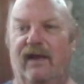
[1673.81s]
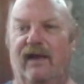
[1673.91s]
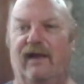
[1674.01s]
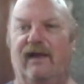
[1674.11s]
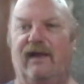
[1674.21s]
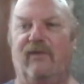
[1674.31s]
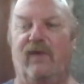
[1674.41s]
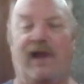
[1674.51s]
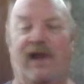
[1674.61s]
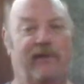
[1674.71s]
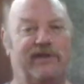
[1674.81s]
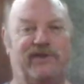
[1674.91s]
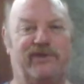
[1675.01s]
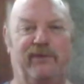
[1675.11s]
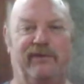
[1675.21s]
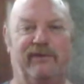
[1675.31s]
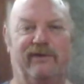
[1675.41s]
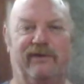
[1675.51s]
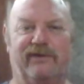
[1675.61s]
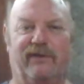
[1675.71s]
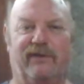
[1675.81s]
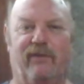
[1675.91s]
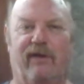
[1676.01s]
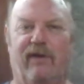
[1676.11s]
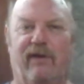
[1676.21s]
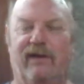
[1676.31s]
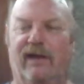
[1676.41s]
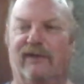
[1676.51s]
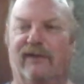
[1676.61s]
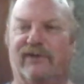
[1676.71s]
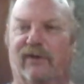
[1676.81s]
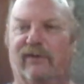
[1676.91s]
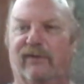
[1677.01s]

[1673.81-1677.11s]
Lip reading: Well, I would assume you're somewhere around Yellowstone.